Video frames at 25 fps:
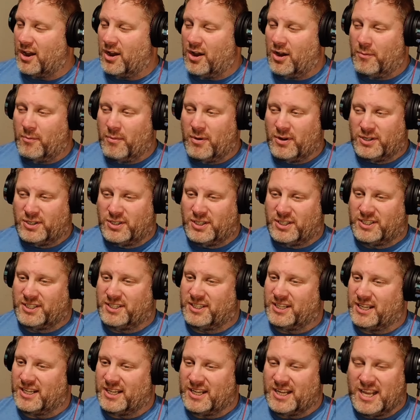
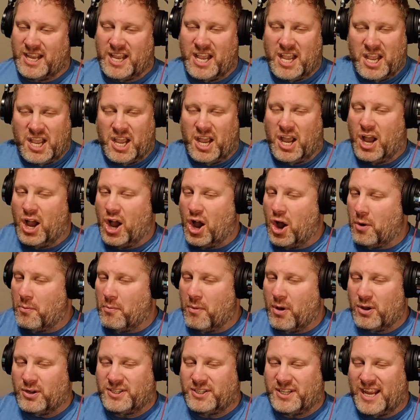
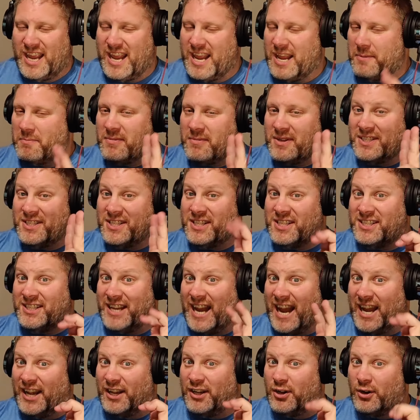Almost a
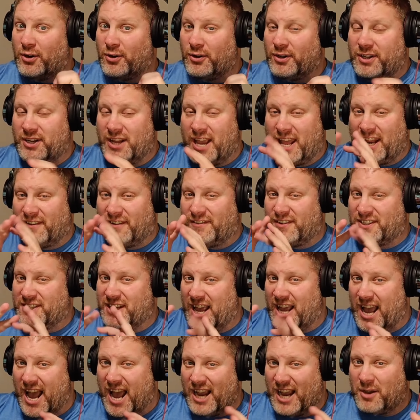standard kind of
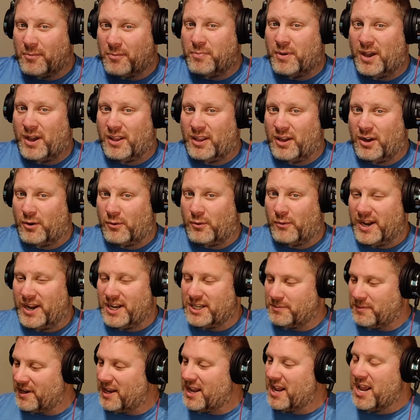just a cappella
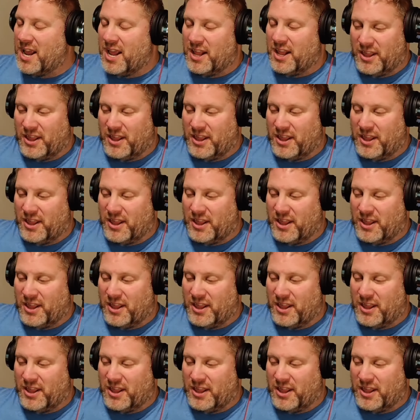arrangement.